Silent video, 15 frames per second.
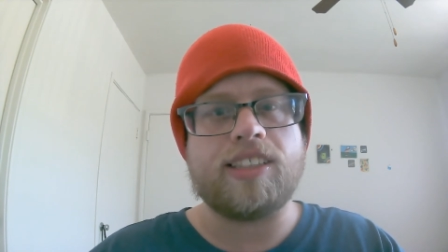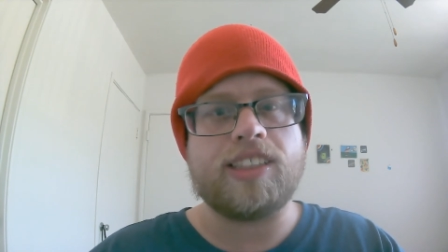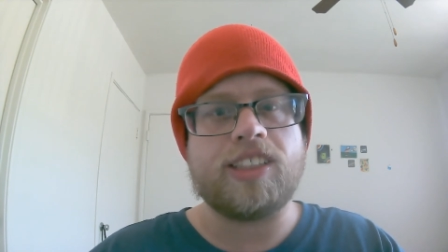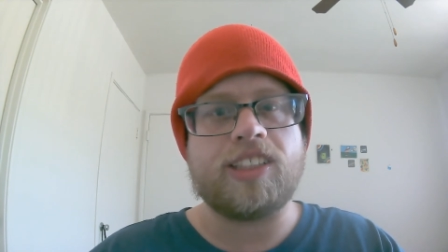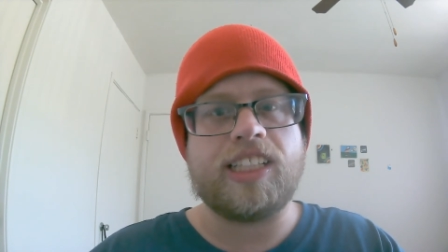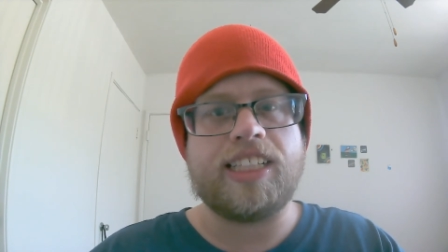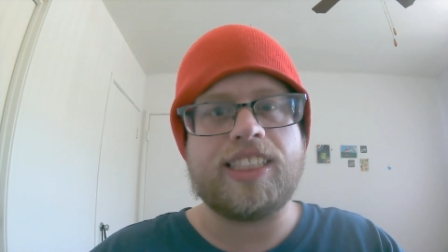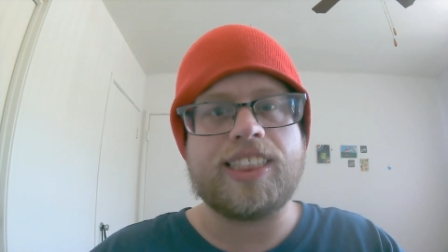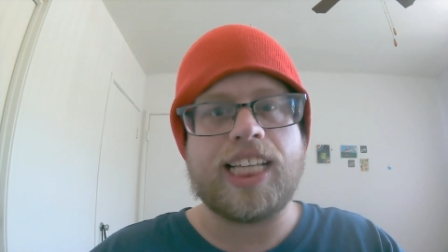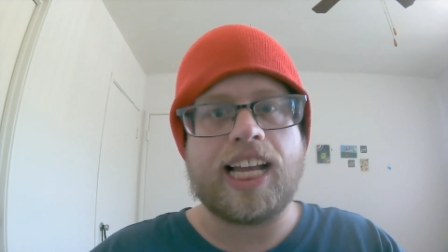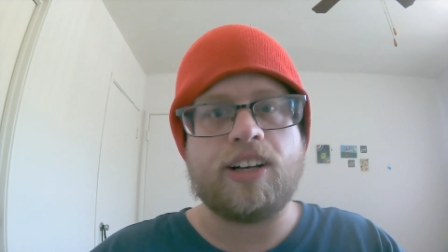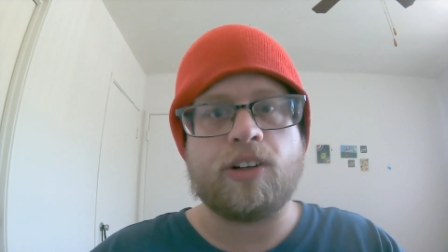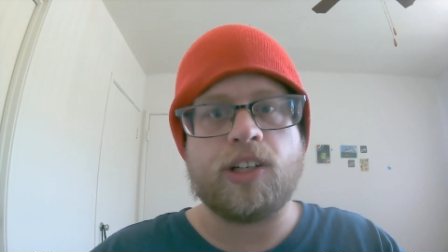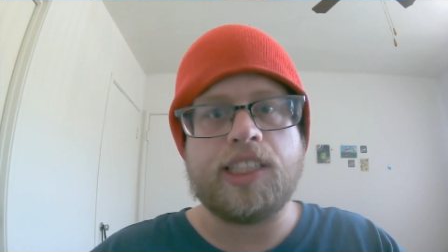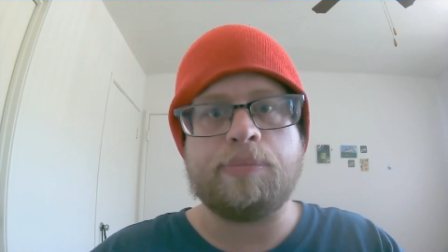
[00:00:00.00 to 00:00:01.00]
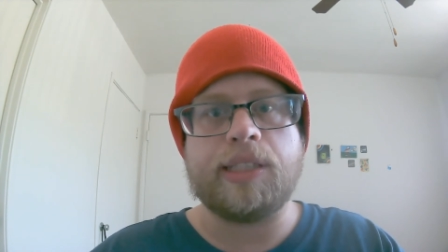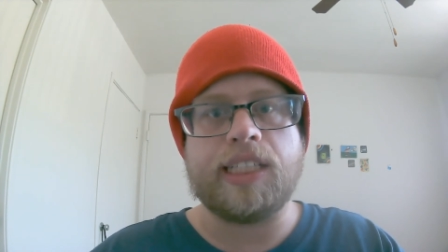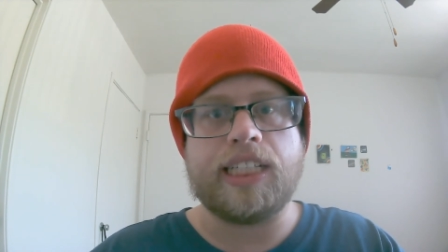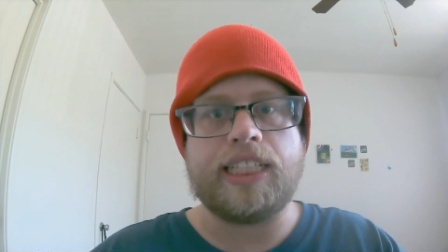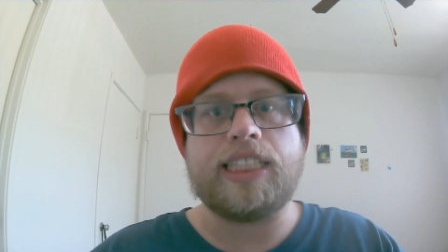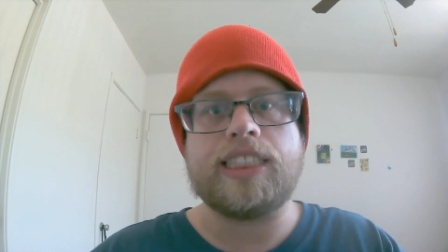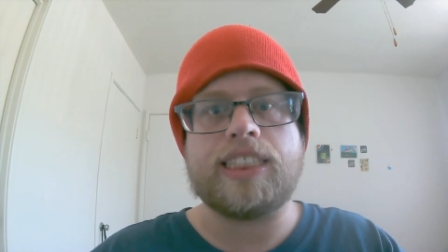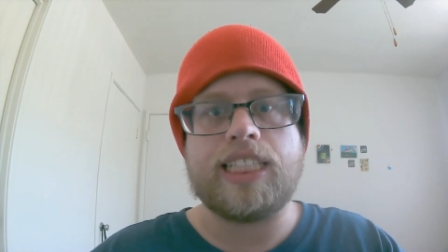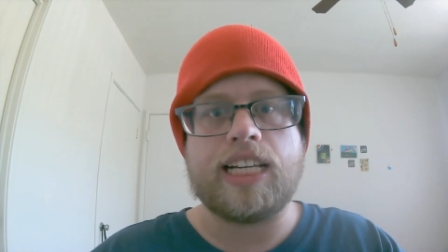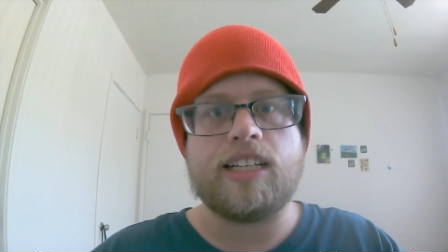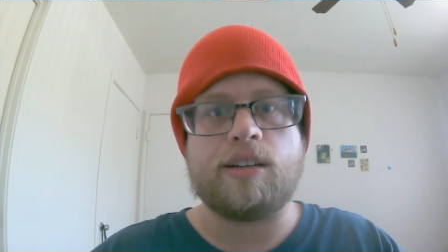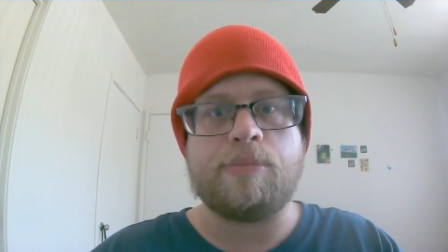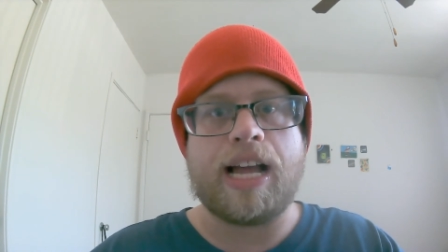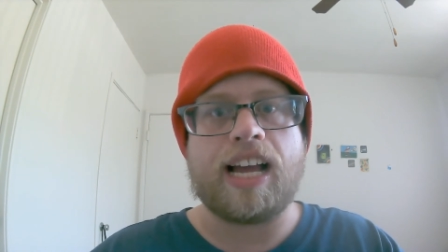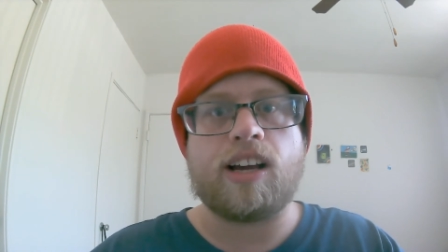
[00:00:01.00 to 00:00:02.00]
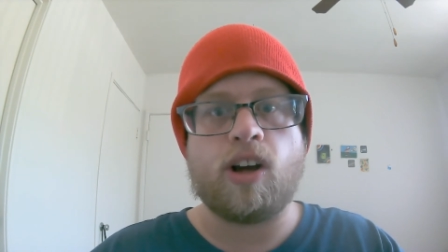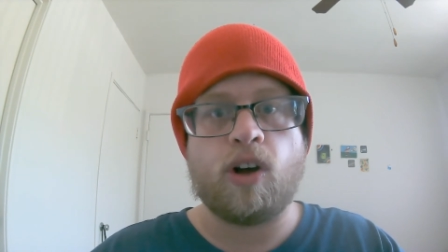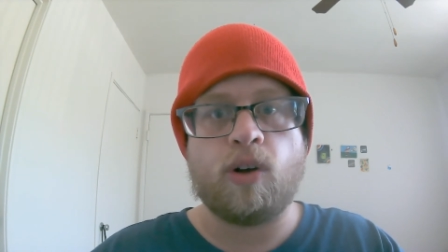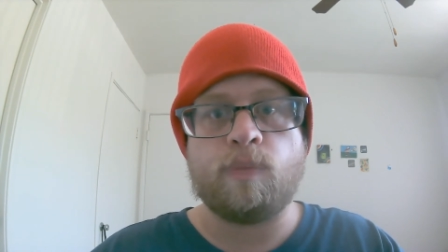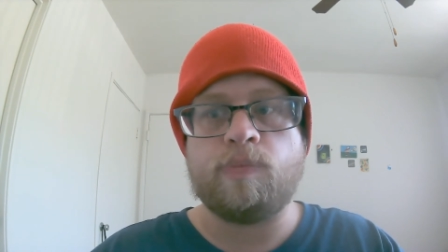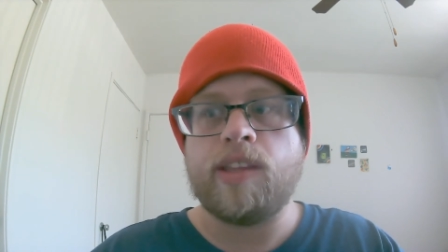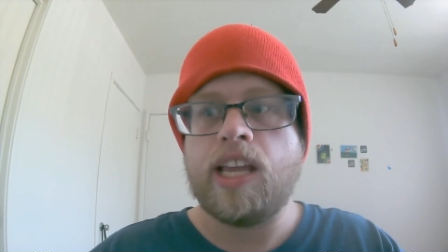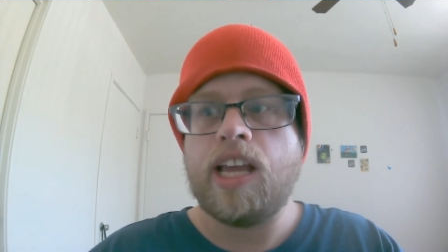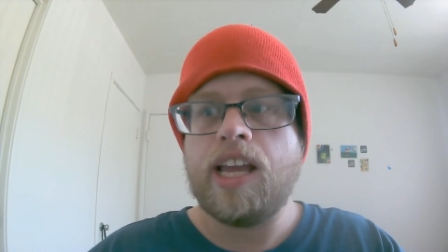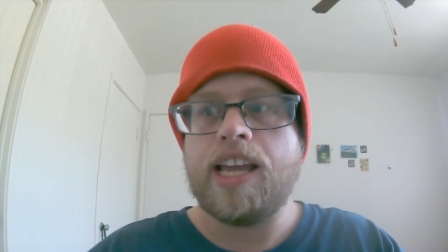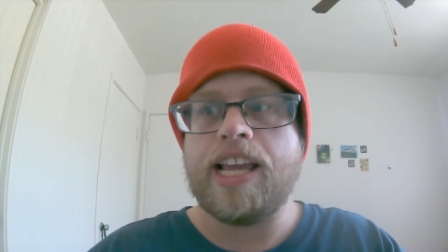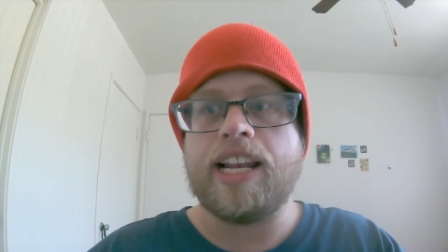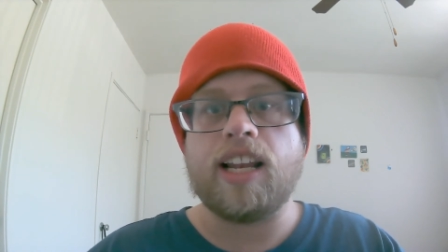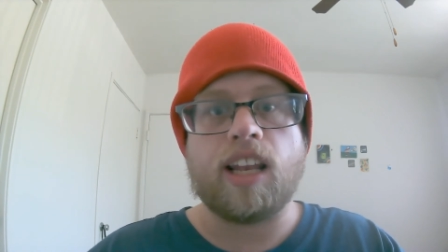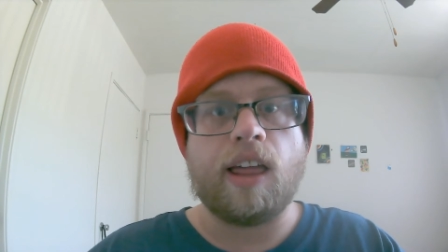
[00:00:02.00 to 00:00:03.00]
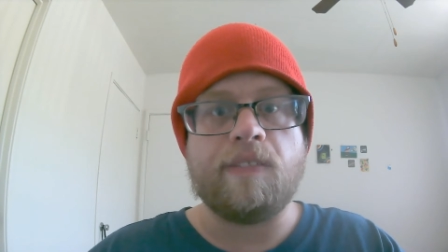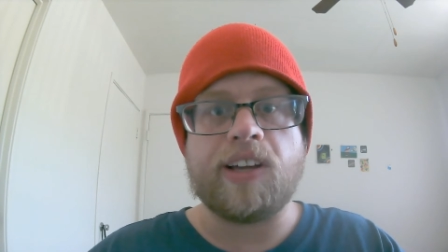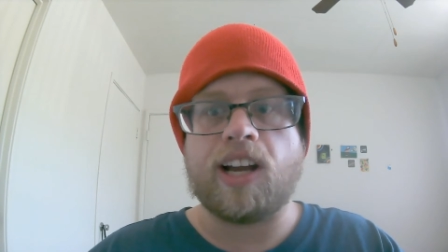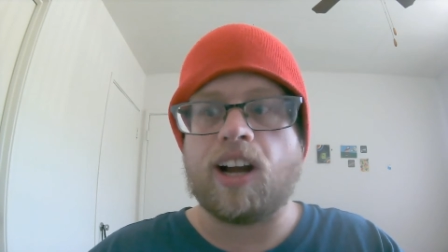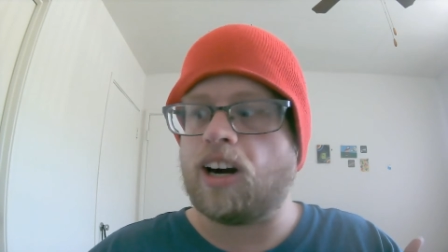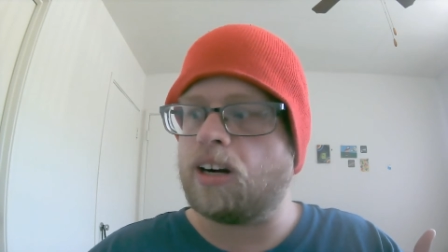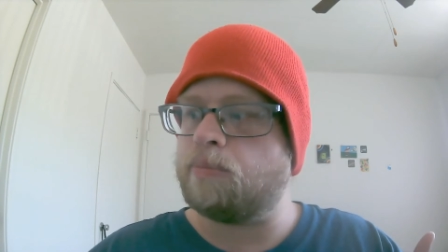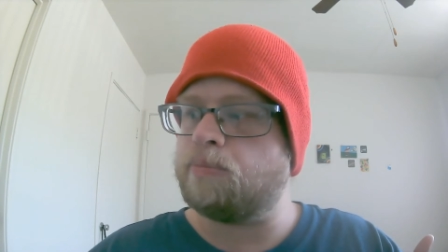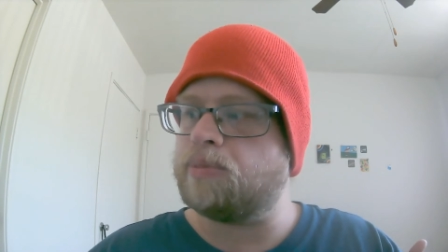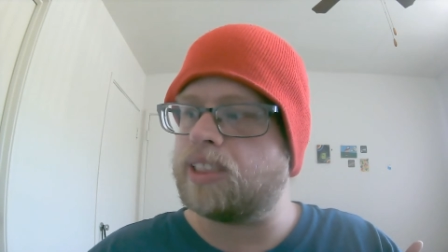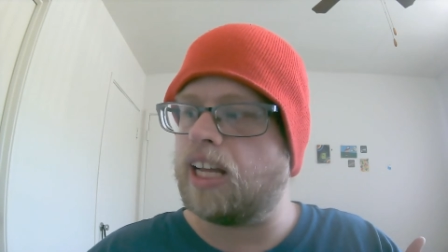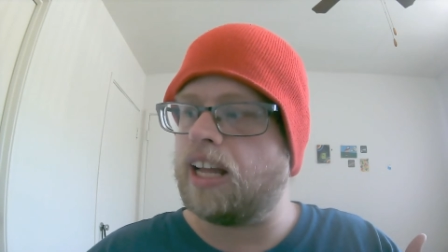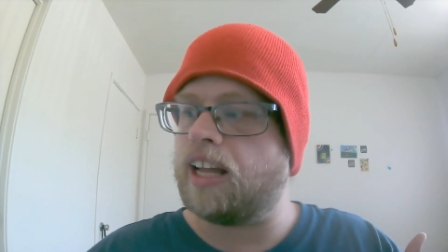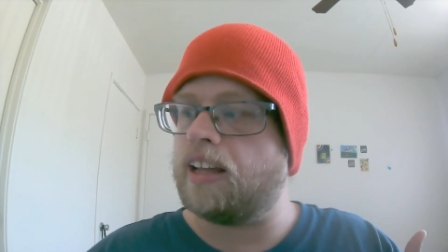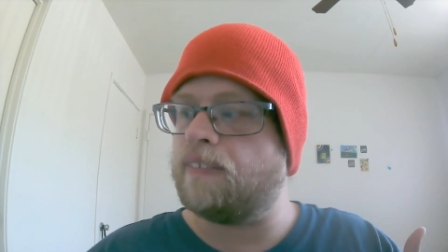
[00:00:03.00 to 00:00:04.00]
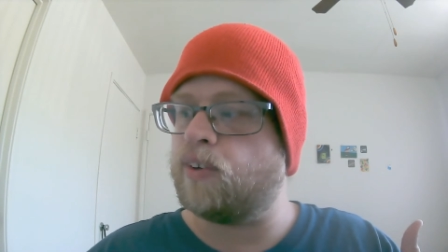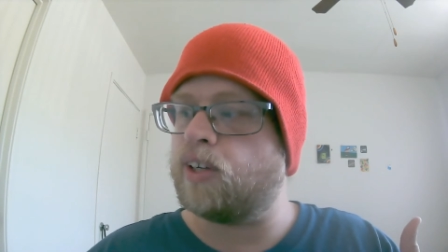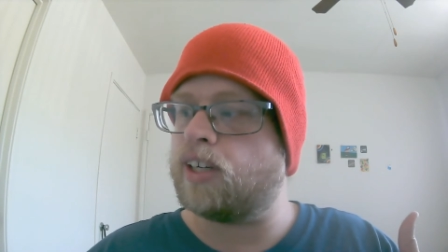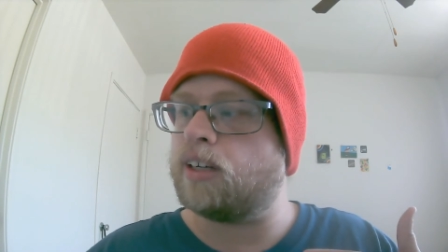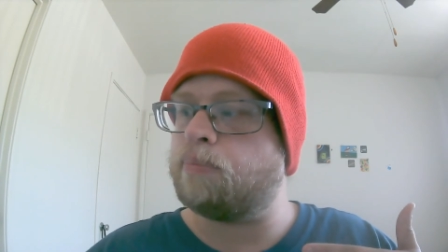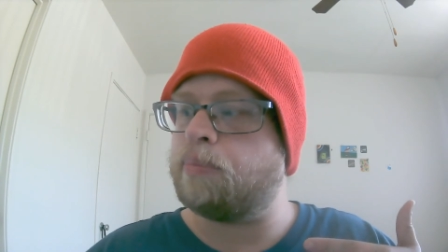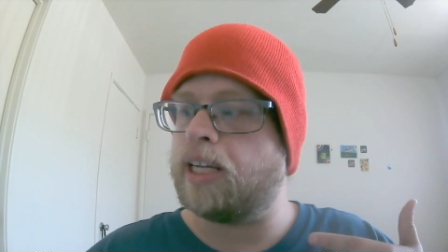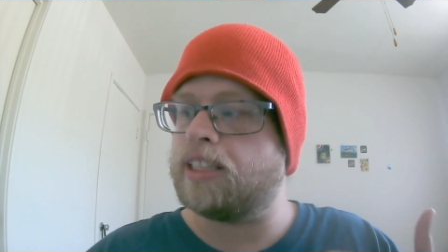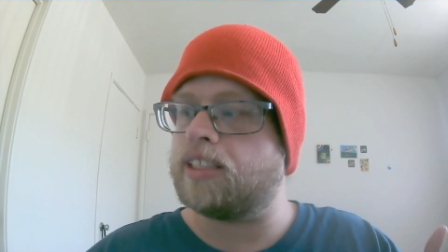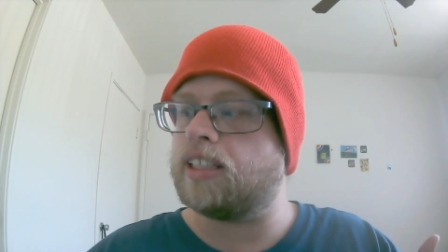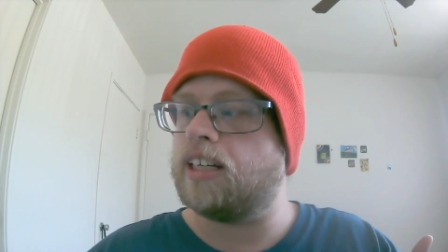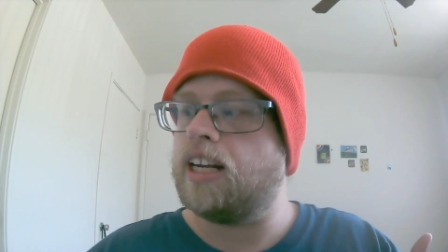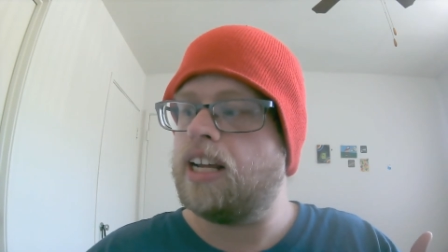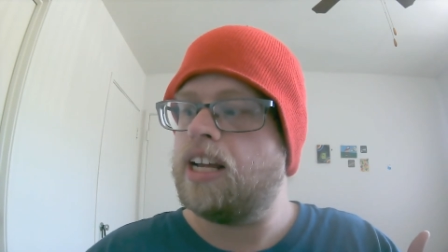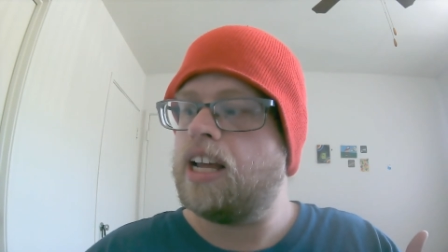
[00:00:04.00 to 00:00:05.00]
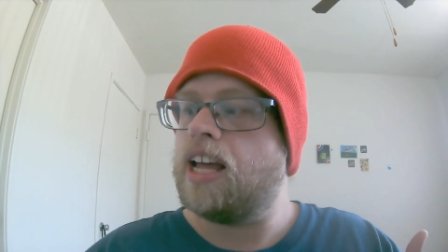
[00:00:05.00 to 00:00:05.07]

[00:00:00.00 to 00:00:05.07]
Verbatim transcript: And so they decide ultimately to send her back home in the loving arms of her mother,